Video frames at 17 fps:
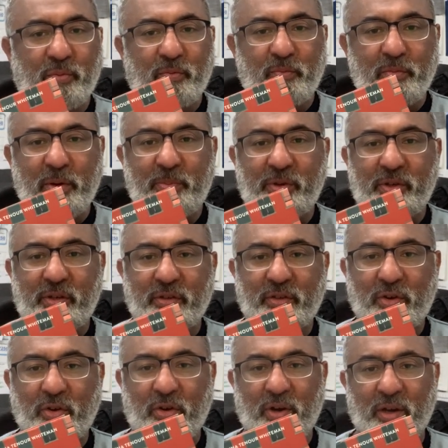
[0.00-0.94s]
maybe she's
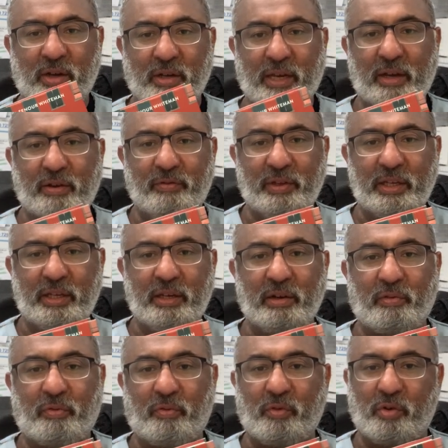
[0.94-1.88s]
got a kind of
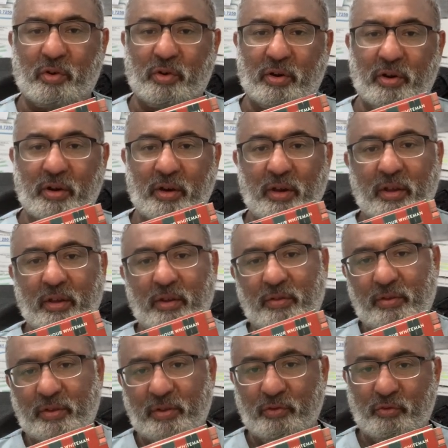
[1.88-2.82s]
ear for
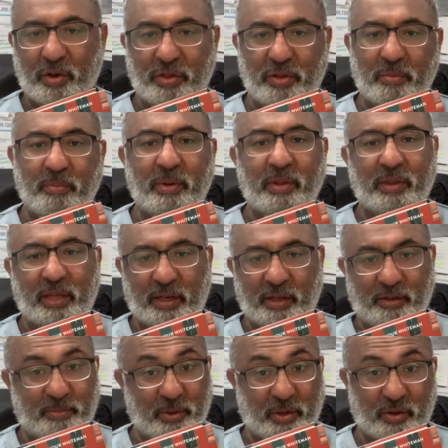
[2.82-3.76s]
rhythm and
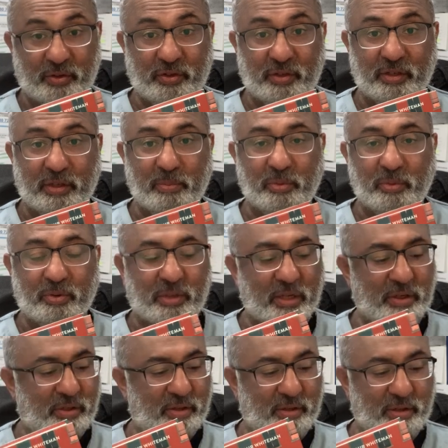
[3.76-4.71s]
things because she's a
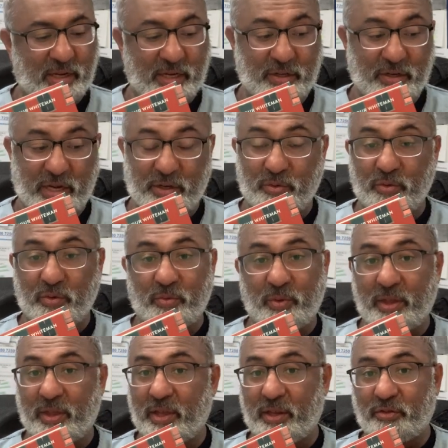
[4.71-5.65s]
musician. I don't know
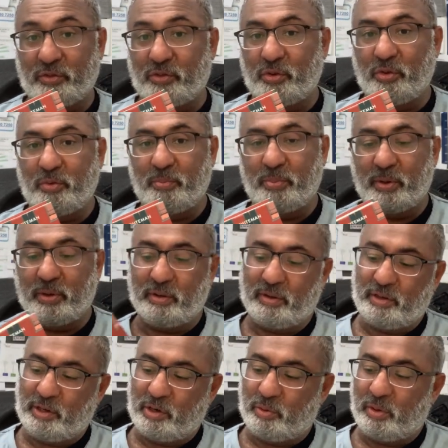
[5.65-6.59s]
whether that's true, but
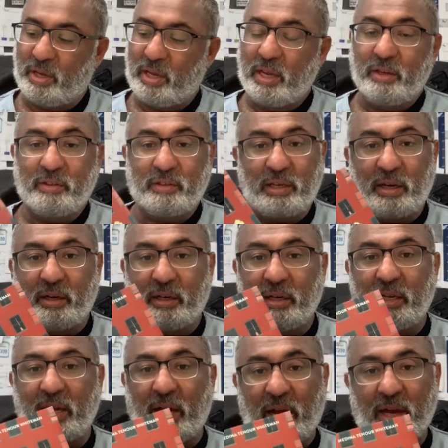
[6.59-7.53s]

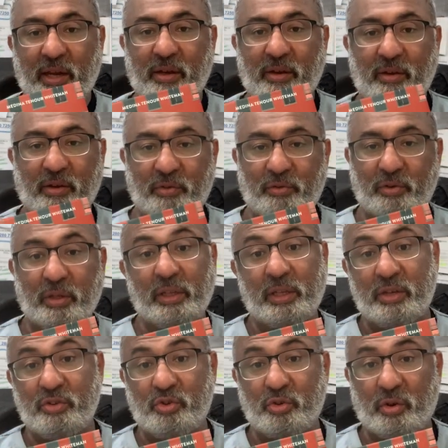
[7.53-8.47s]
certainly I
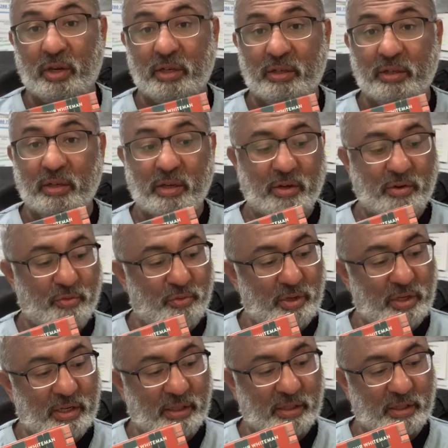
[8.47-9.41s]
really enjoyed
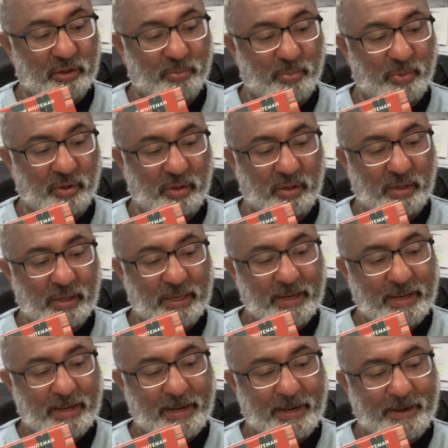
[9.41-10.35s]
reading this book.
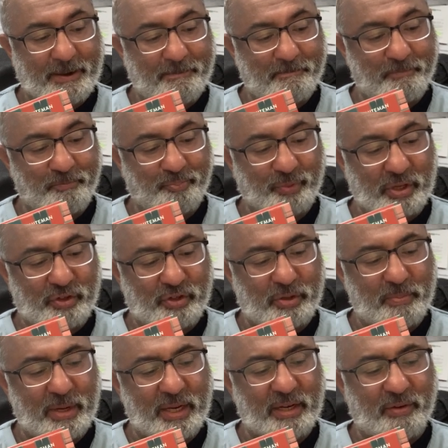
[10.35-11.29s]

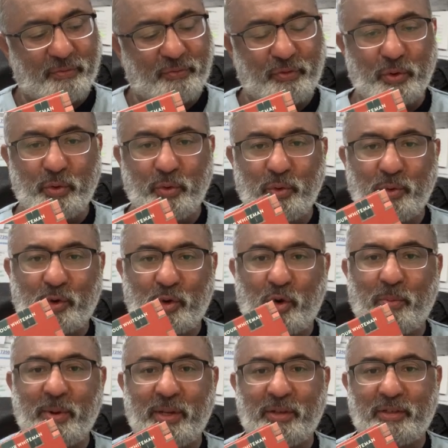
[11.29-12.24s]
She made a few
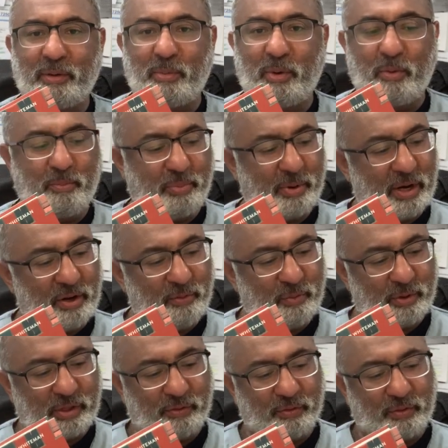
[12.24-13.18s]
comments about Britain
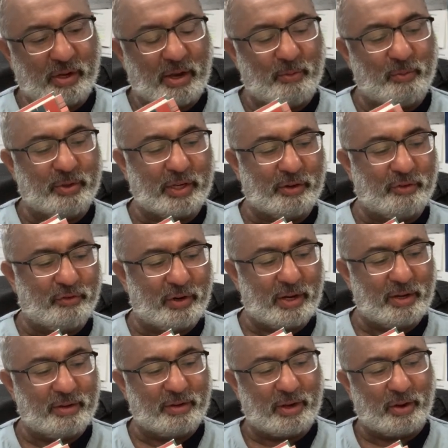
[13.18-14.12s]
which I'd
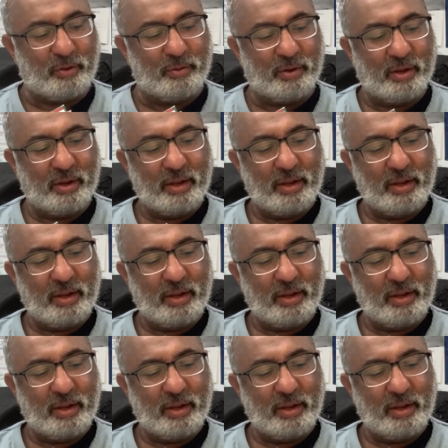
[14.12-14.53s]
written down,